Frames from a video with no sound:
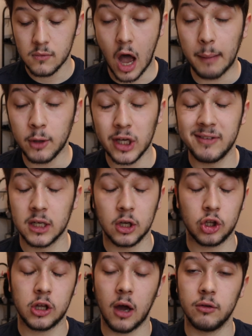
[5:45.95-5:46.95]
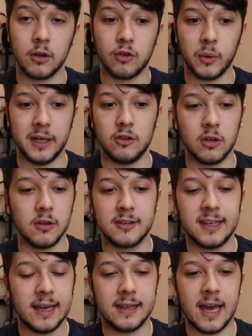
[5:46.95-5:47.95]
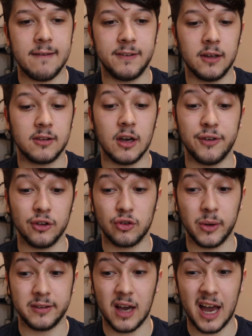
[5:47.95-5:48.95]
I'm not even going to show the tweets. You can see it there for yourself on Twitter.